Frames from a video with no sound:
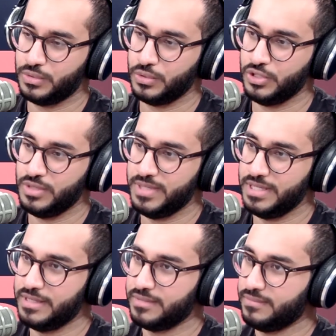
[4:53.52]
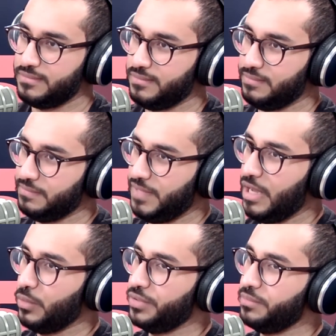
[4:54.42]
social media,
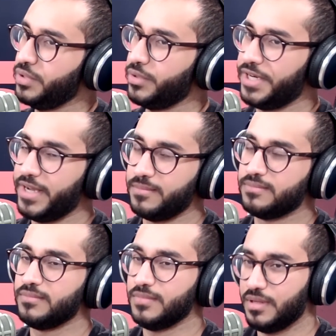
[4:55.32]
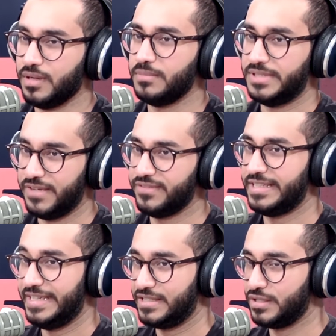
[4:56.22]
I wouldn't be where I am. It
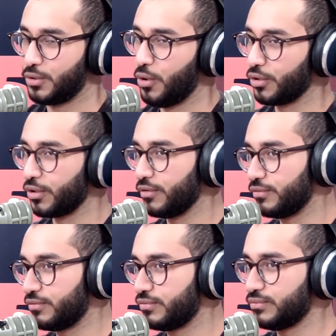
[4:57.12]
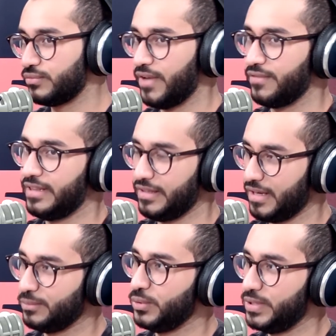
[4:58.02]
definitely is the core of everything that
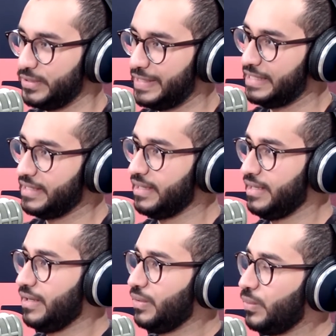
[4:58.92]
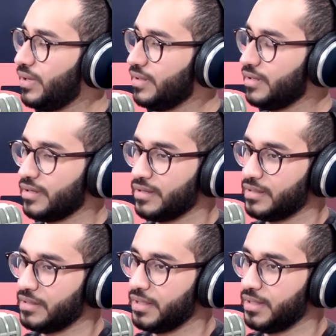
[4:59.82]
I'm doing today. whether
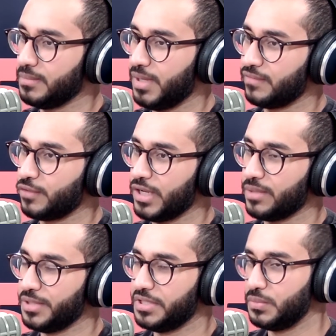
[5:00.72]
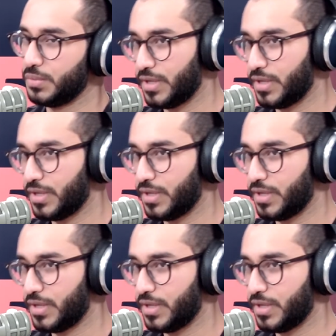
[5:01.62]
I've collaborated with